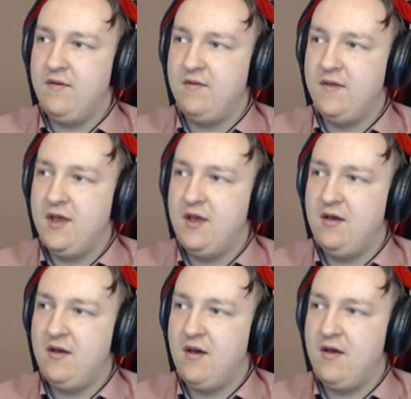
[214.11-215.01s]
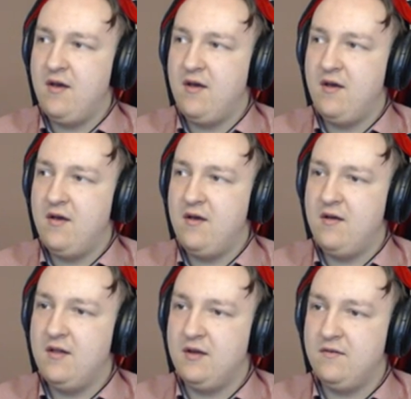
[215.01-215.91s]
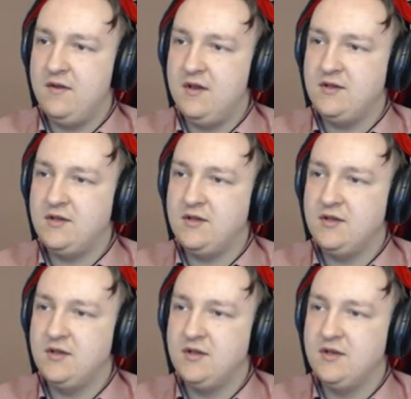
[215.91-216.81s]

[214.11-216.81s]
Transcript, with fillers: I think. Uh, like this?